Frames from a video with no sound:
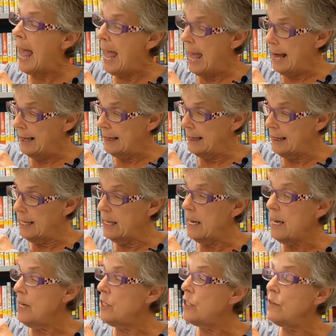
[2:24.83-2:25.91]
L
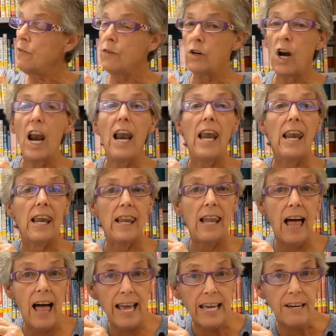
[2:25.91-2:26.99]
is for
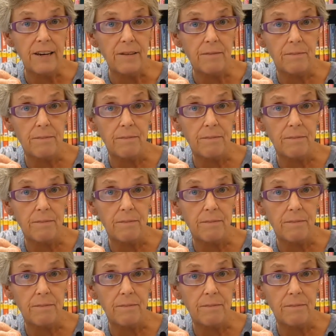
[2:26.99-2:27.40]
lion.